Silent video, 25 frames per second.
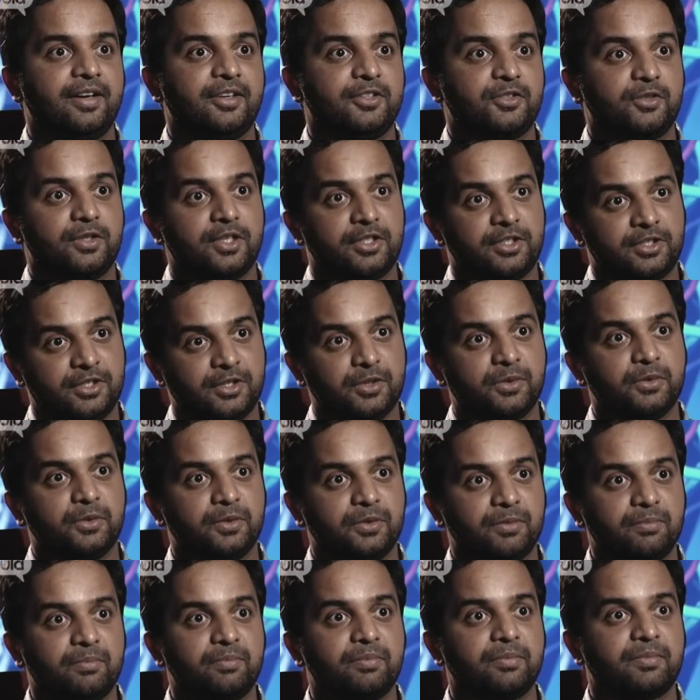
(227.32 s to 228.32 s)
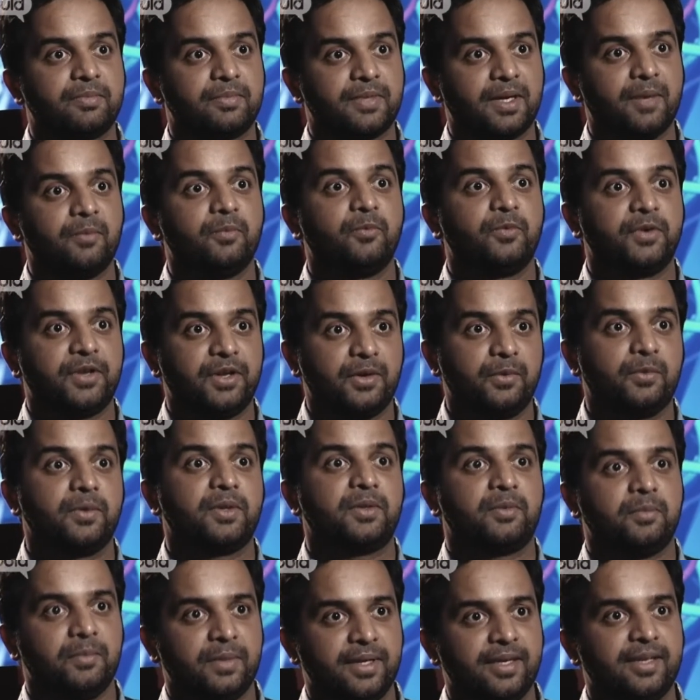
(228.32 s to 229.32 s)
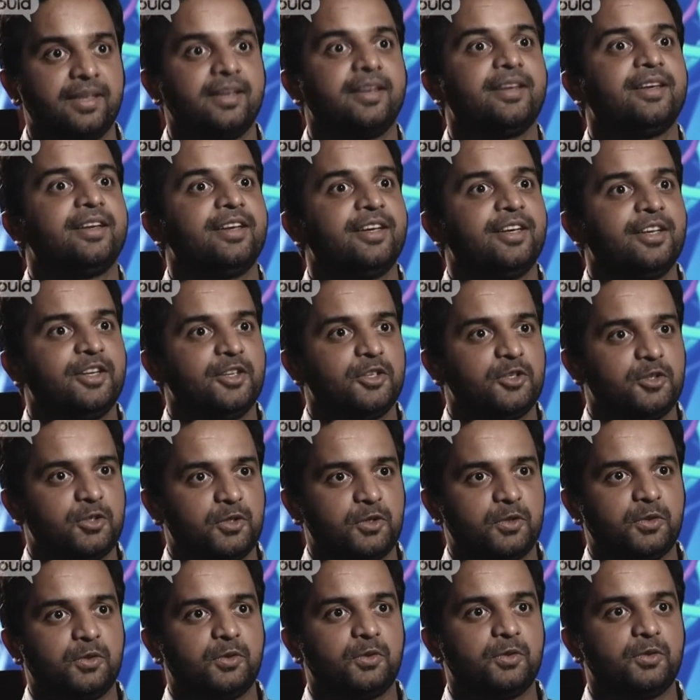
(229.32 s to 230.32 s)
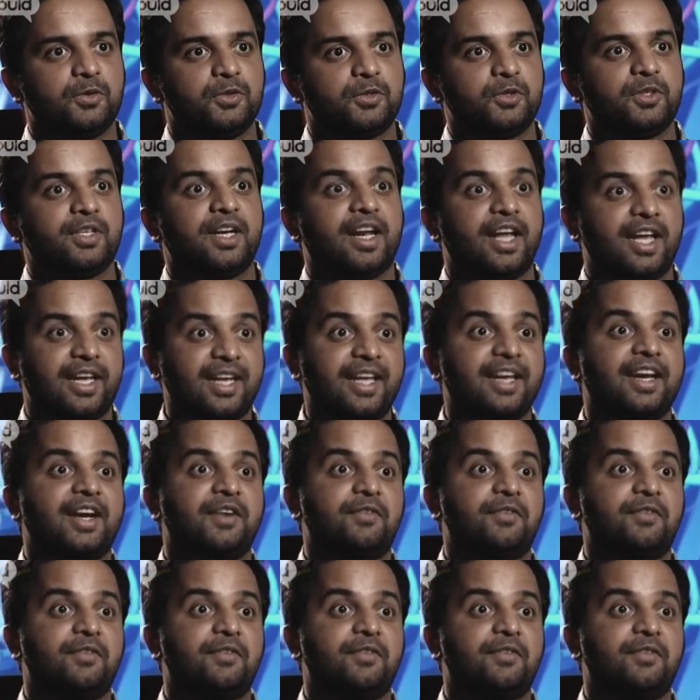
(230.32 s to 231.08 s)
so that she could come here with me so that I can